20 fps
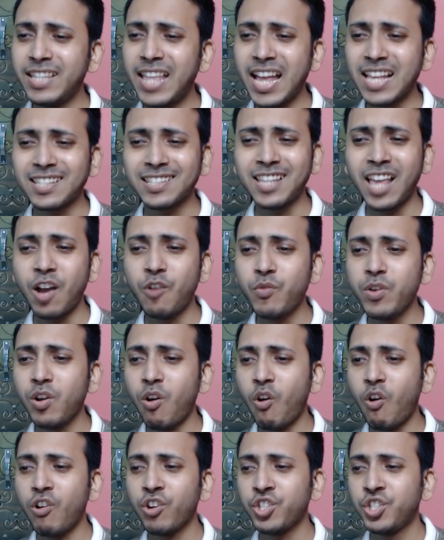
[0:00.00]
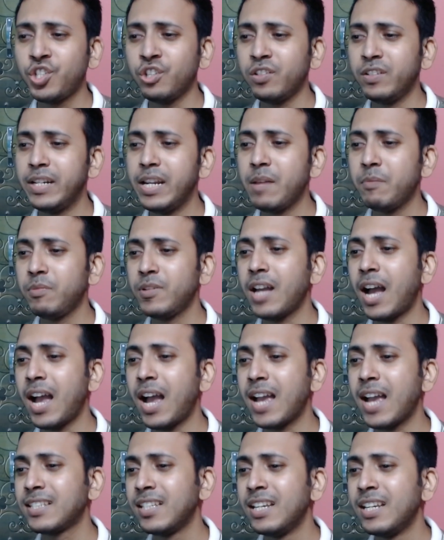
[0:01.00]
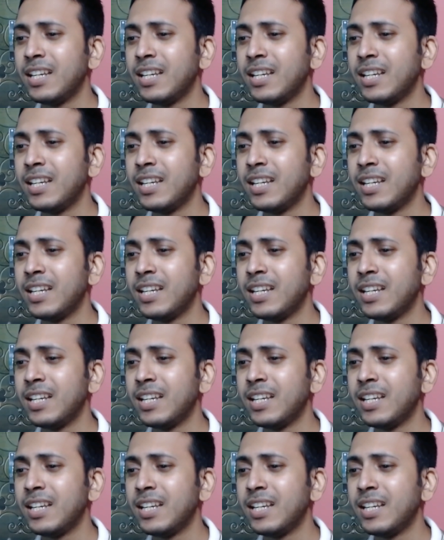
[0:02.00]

That's how we all should live guys.